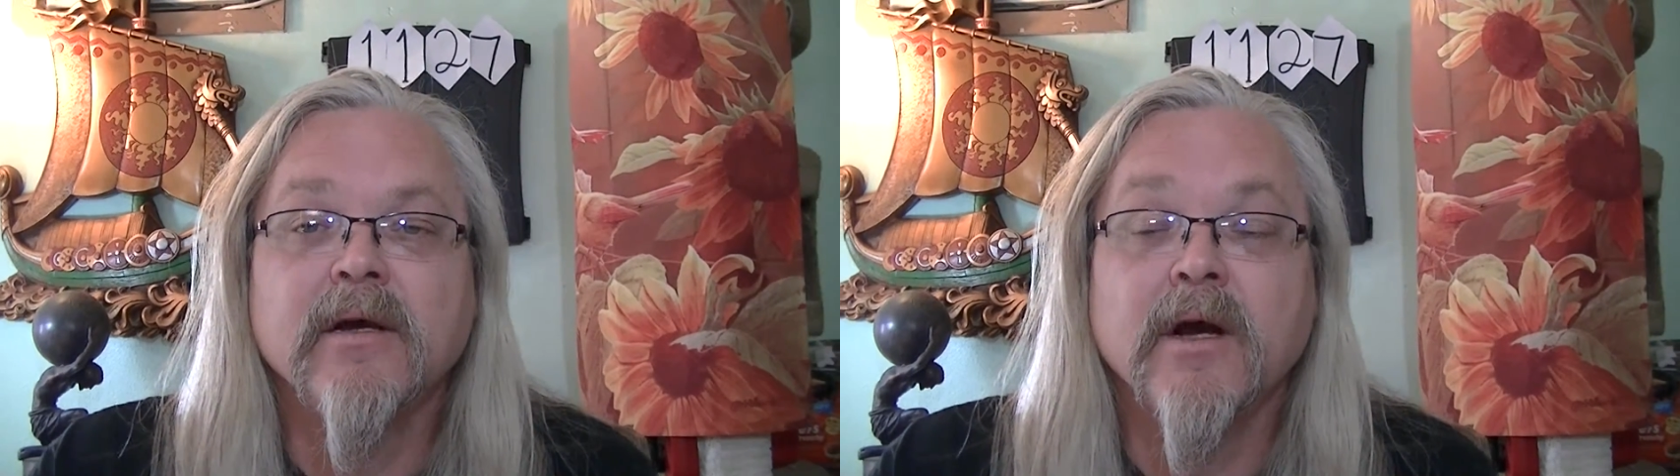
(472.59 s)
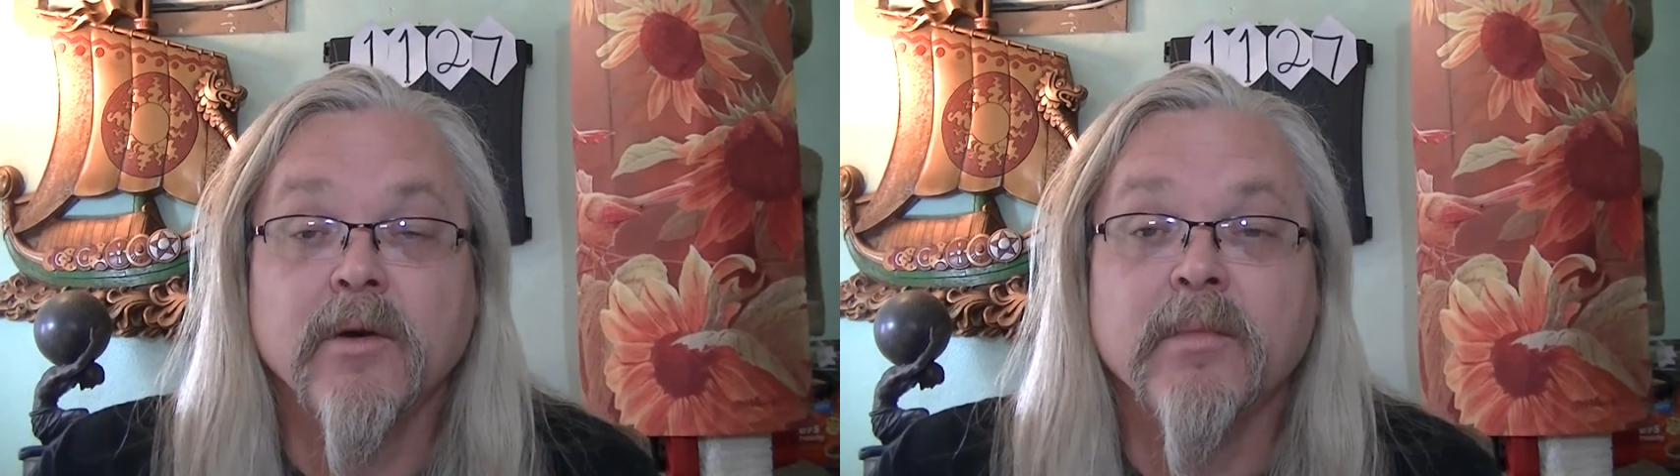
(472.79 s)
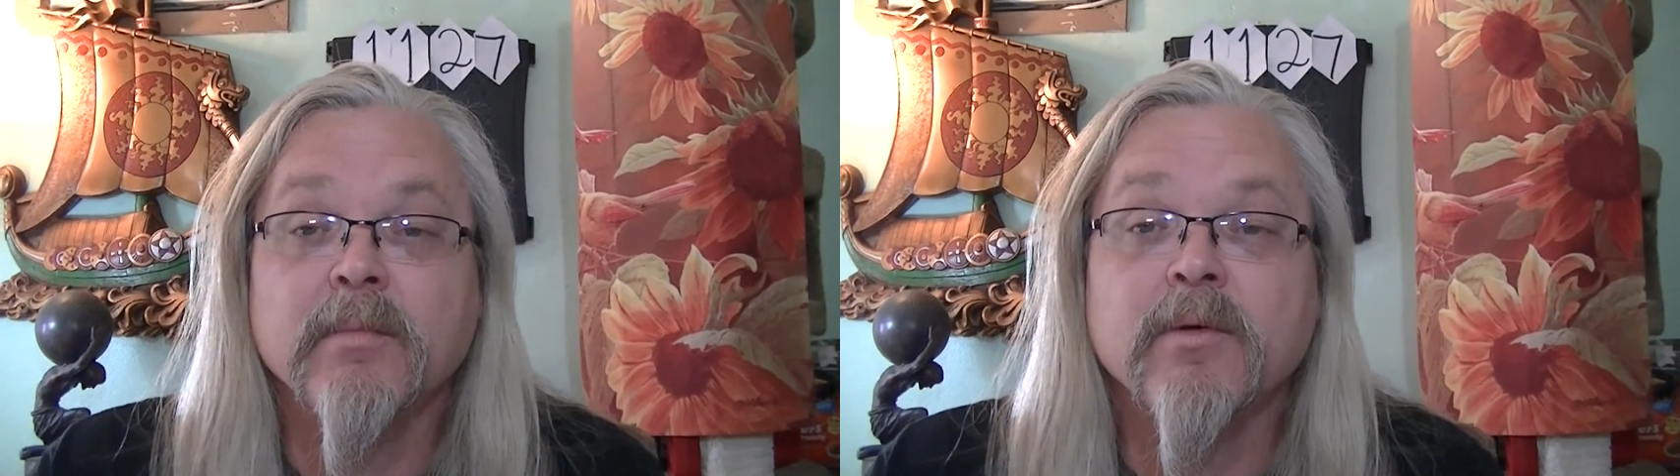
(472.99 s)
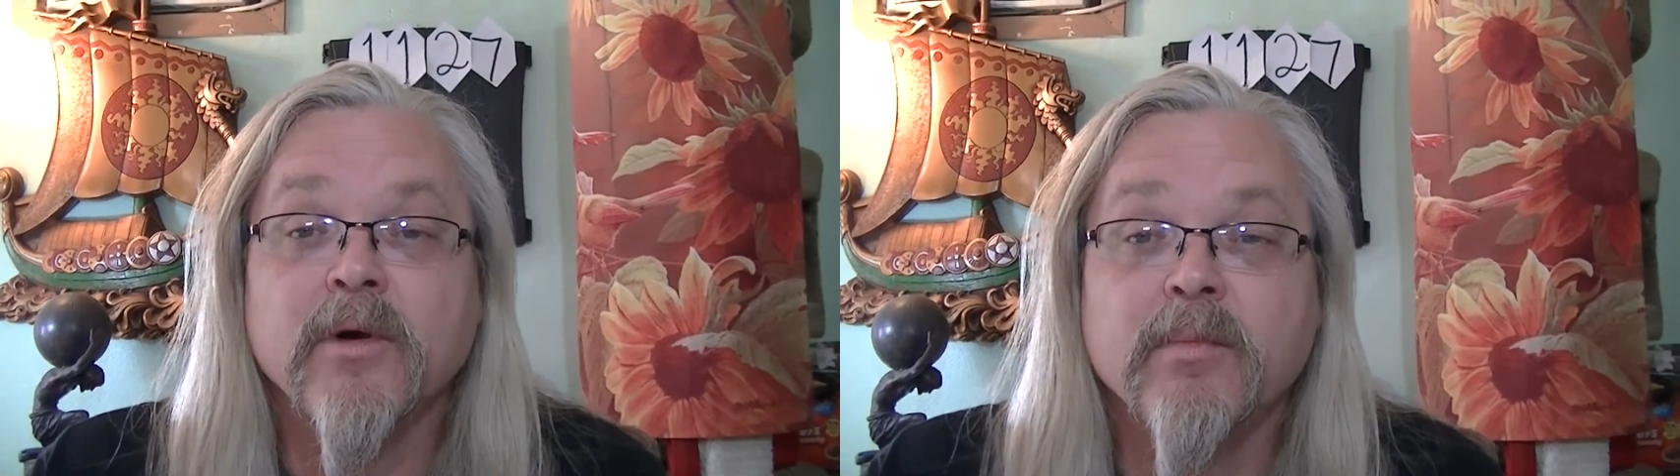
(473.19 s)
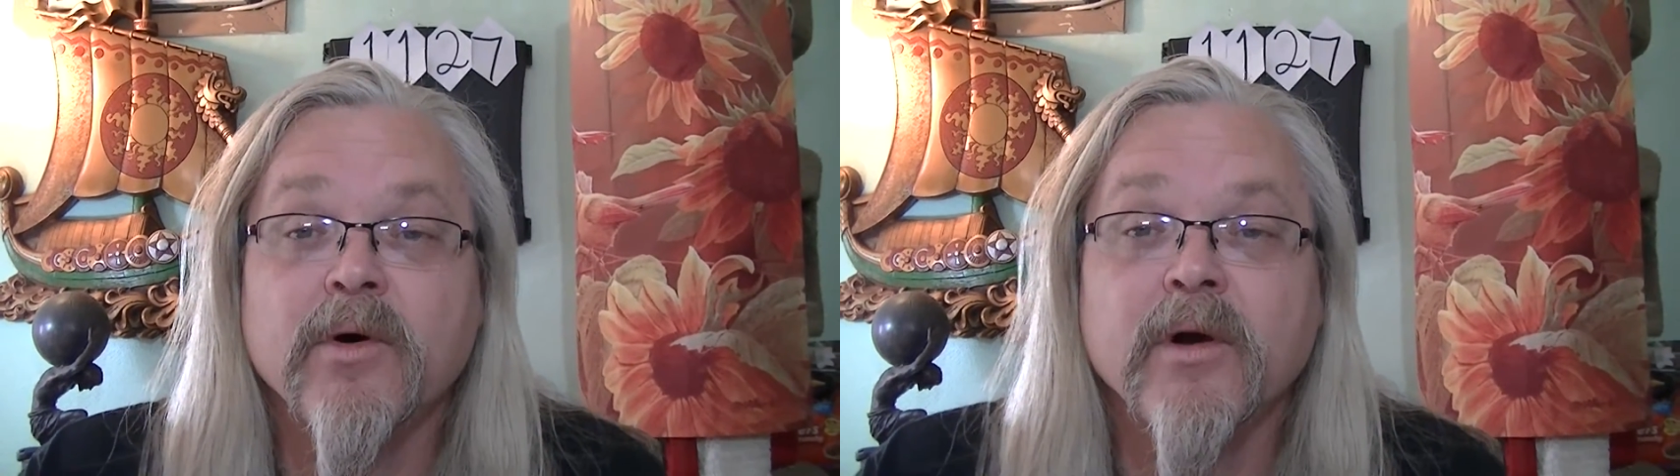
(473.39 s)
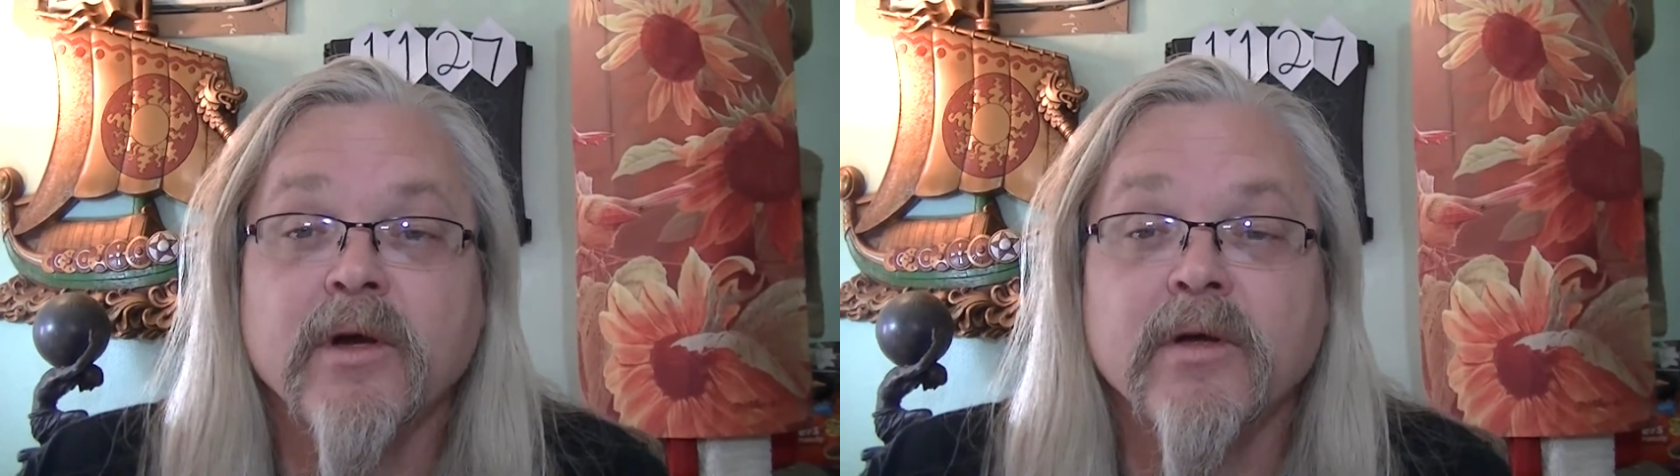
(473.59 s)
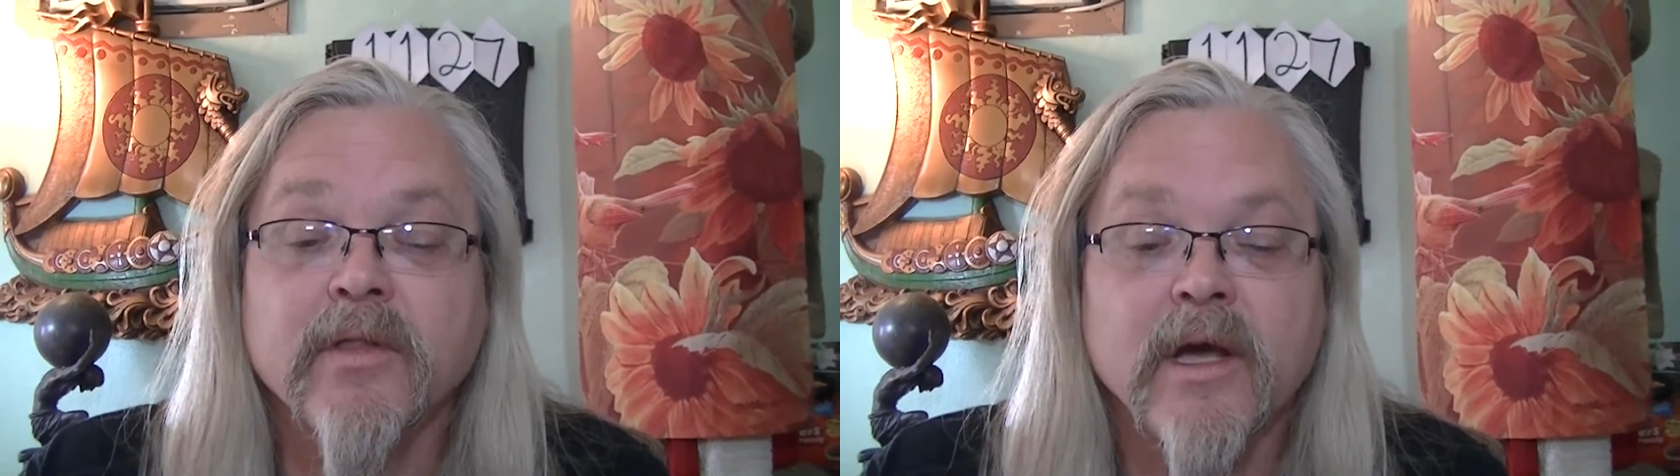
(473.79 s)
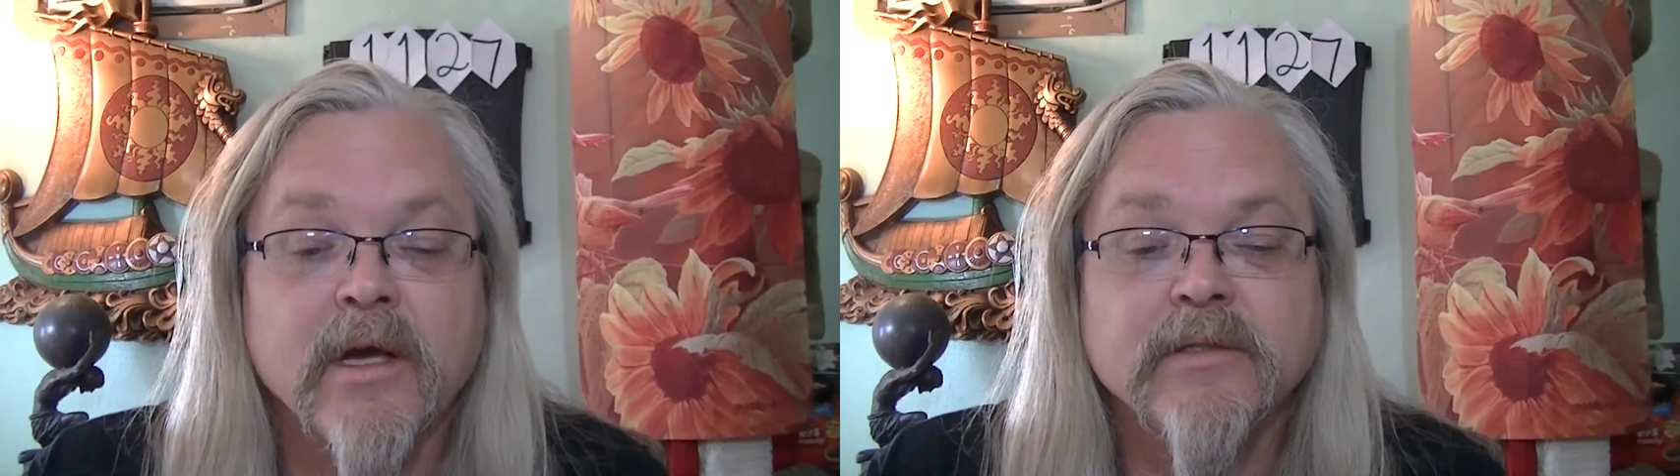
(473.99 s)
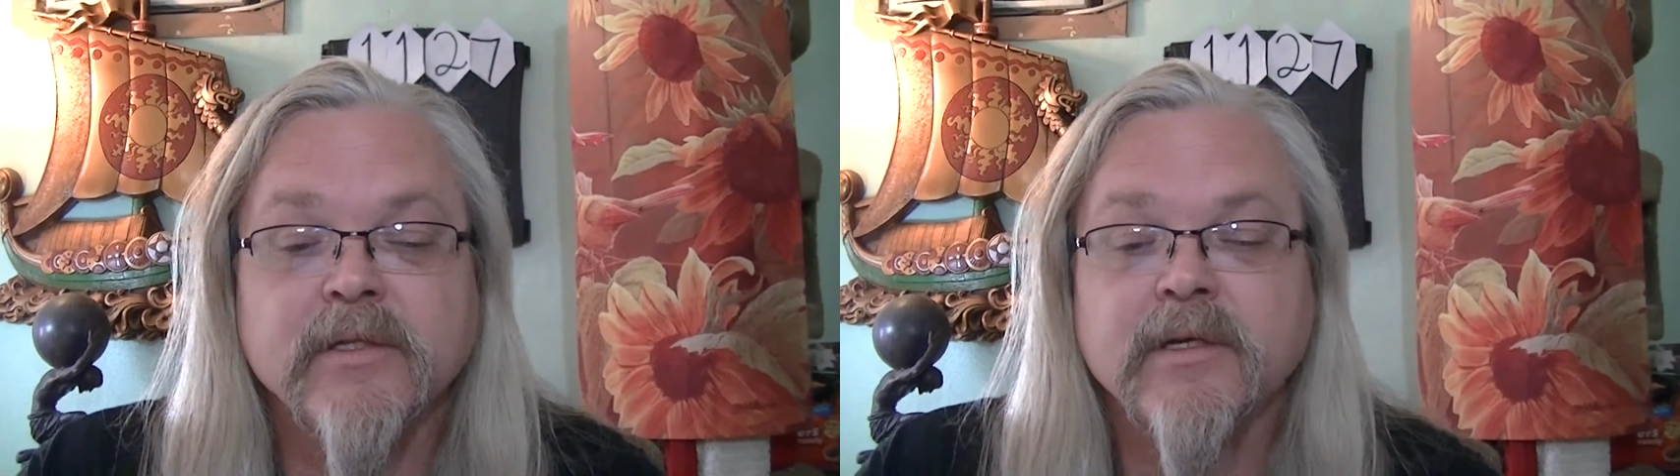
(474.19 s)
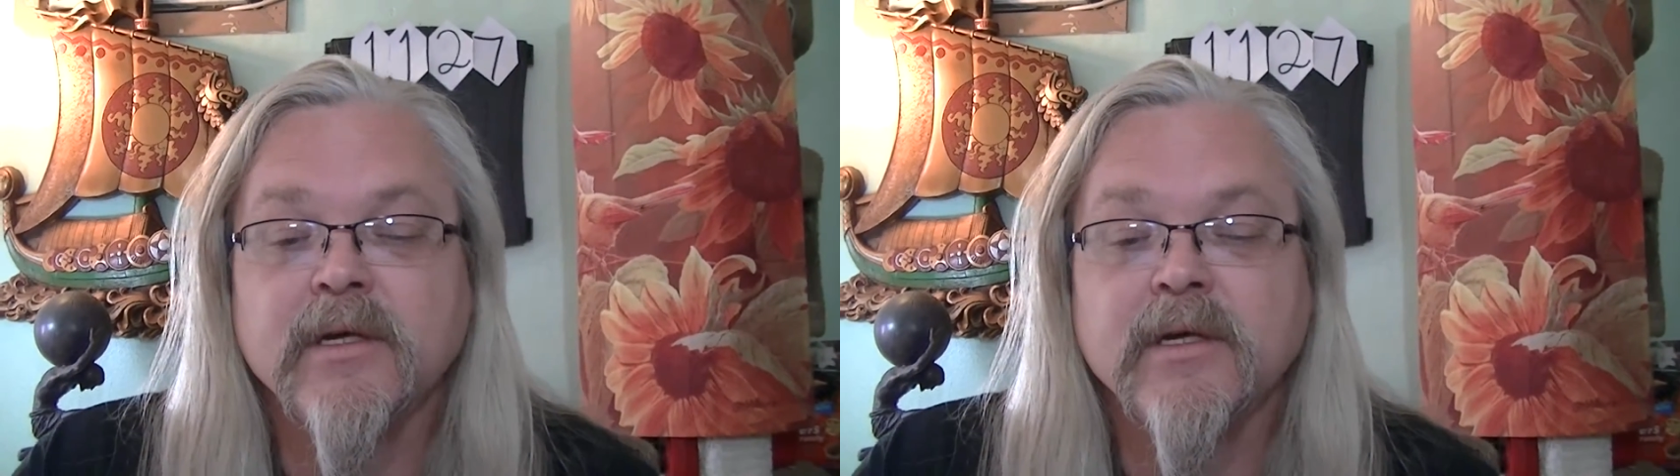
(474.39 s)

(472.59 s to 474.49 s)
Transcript: I remember reporting on that.